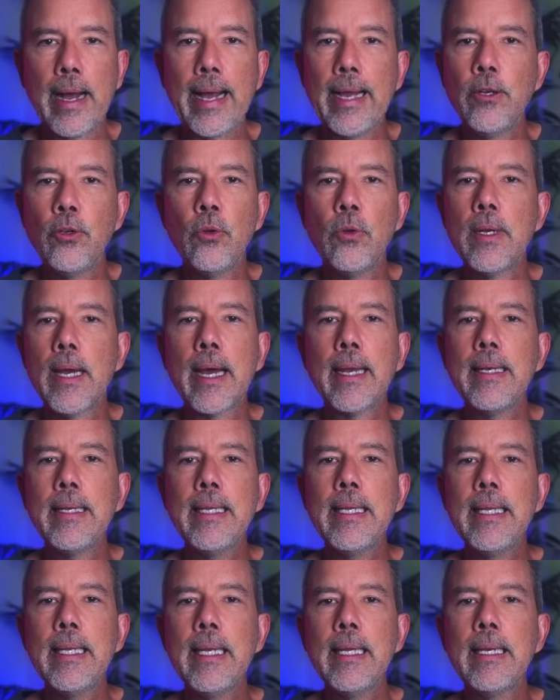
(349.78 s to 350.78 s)
I do not
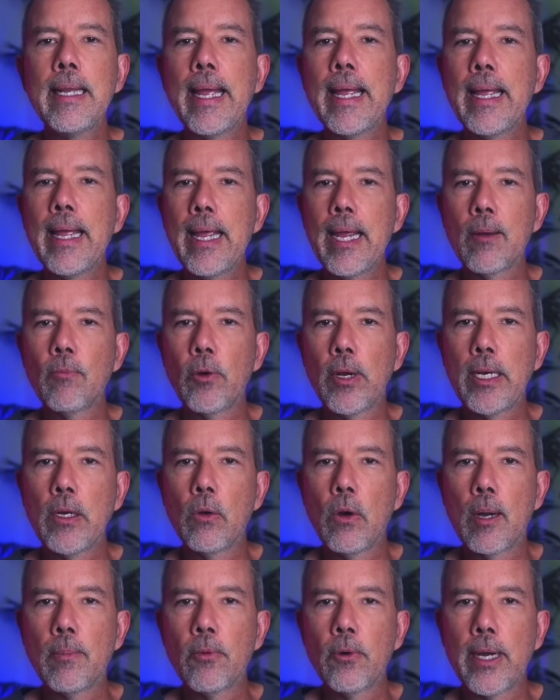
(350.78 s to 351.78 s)
need a ham
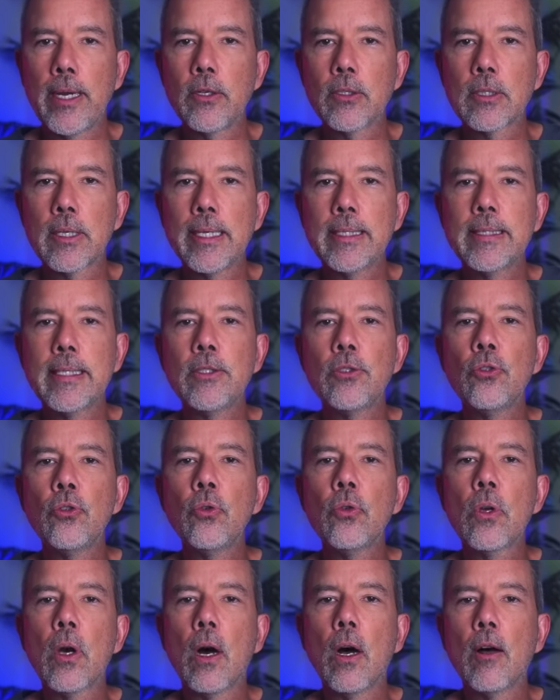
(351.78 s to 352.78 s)
radio operator's license
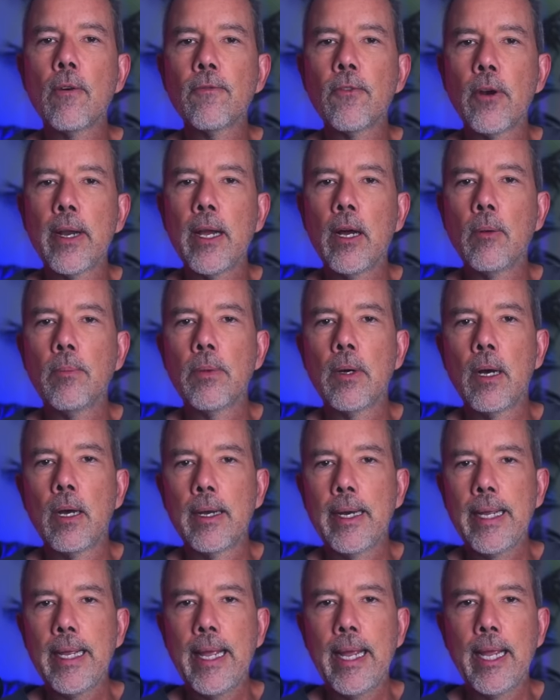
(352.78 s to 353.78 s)
to call for help on
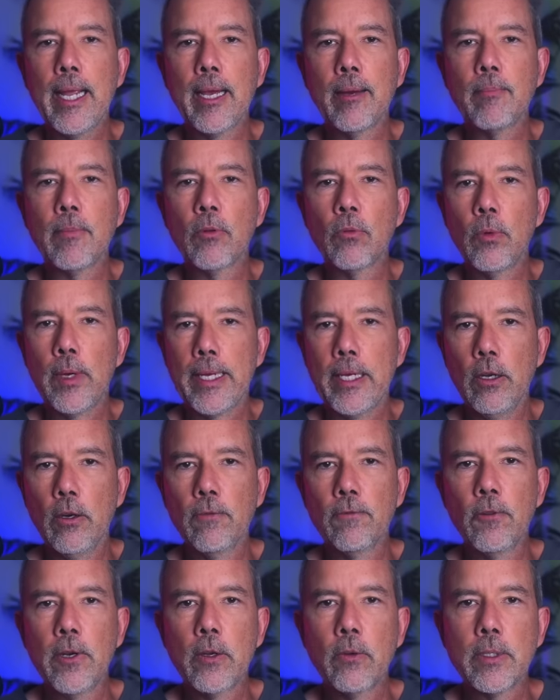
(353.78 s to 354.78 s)
a ham radio
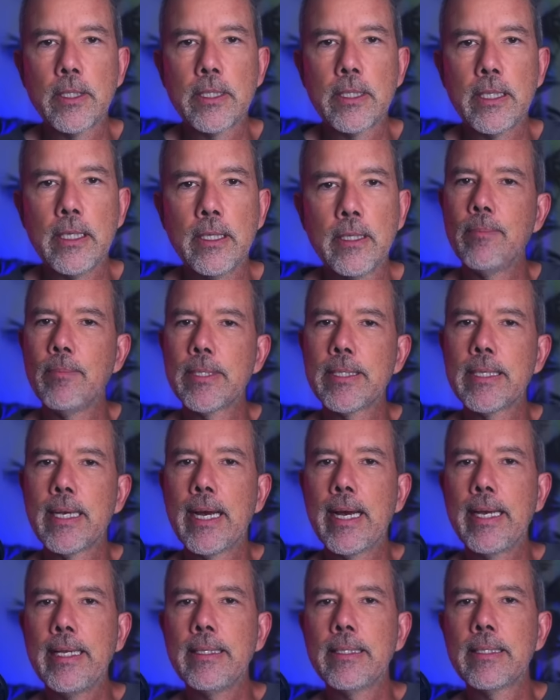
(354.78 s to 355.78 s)
frequency. And
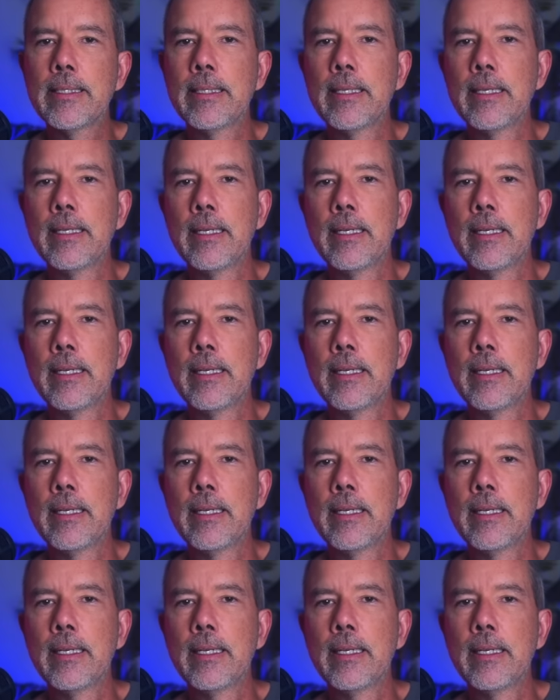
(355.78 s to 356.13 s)
besides,